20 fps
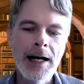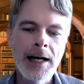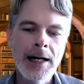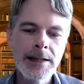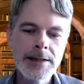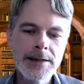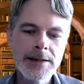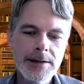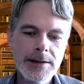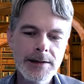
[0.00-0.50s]

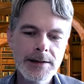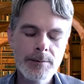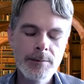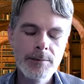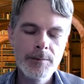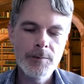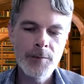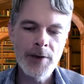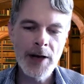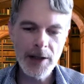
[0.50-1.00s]
And
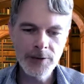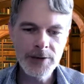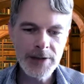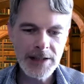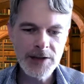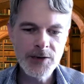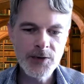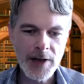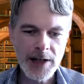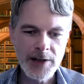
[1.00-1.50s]
they offered
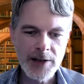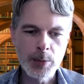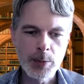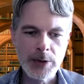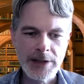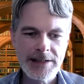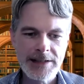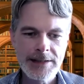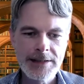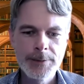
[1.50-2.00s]
these five
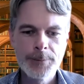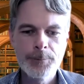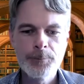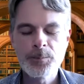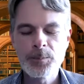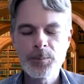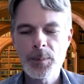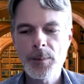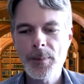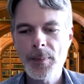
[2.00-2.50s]
points.
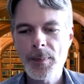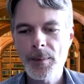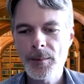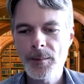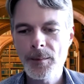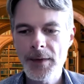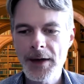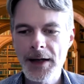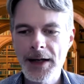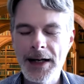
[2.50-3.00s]

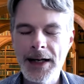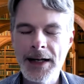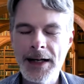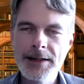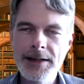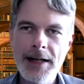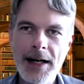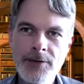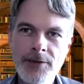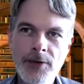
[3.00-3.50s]

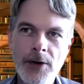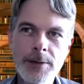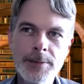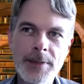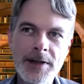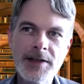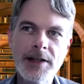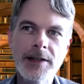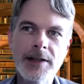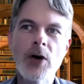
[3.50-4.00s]
And I found
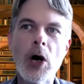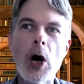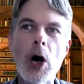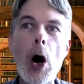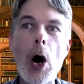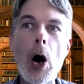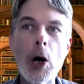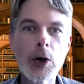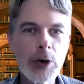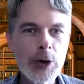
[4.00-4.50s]
myself
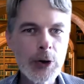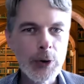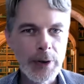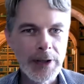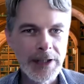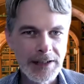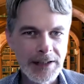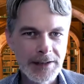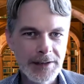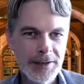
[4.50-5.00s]

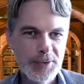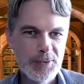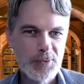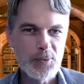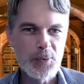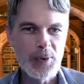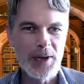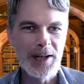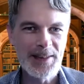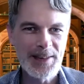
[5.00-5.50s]
arguing
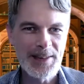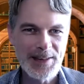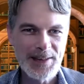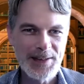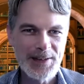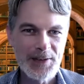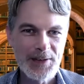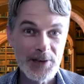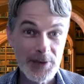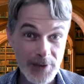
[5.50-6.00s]
with
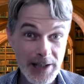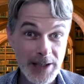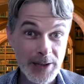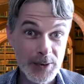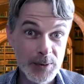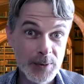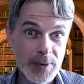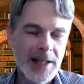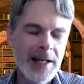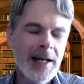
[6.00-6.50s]
the
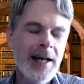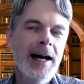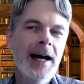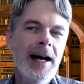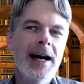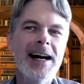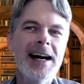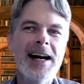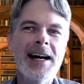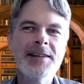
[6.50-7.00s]
video.
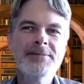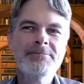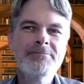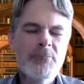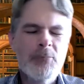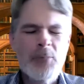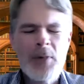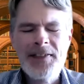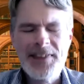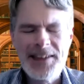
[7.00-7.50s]
And
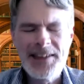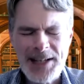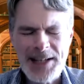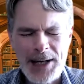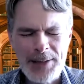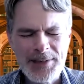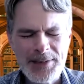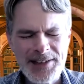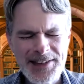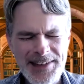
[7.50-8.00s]
when this
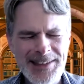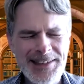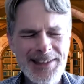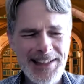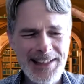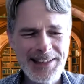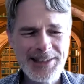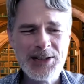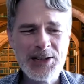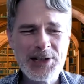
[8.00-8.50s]
happens,
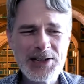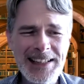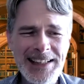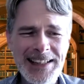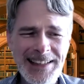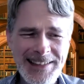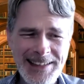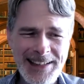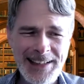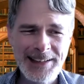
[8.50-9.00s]
it's it's
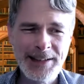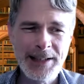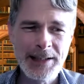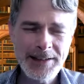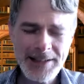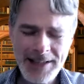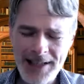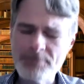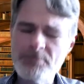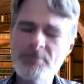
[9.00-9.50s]
usually a sign
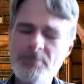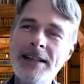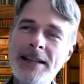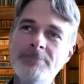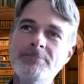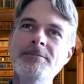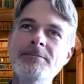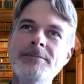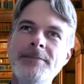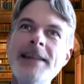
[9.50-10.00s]
that, yeah,
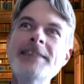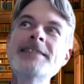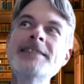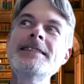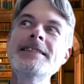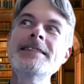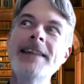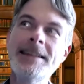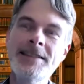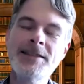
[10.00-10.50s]
let,
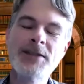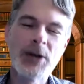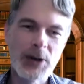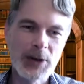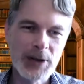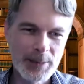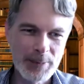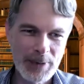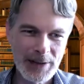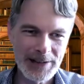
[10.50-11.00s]
let, let's
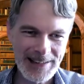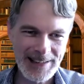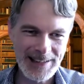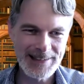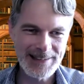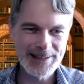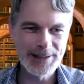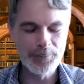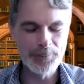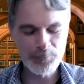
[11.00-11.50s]
talk about
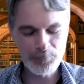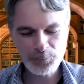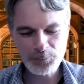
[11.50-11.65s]
this.